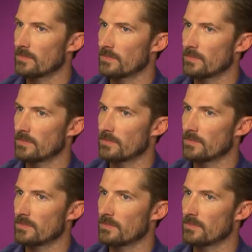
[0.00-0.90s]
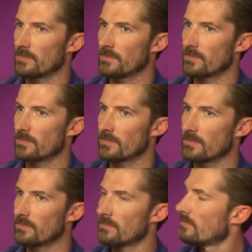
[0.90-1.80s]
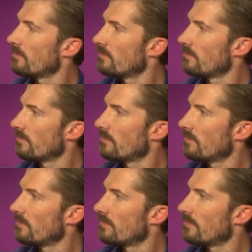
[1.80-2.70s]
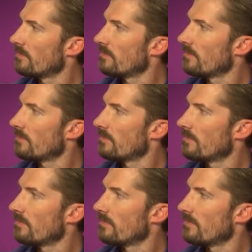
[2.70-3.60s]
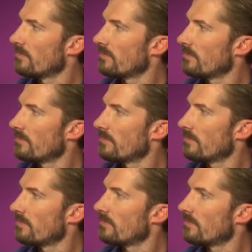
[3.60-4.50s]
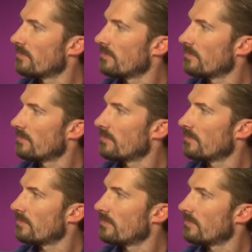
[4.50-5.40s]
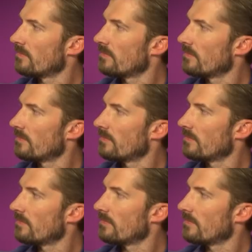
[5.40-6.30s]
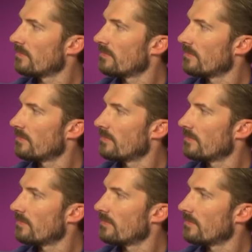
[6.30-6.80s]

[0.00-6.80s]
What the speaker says: [no speech]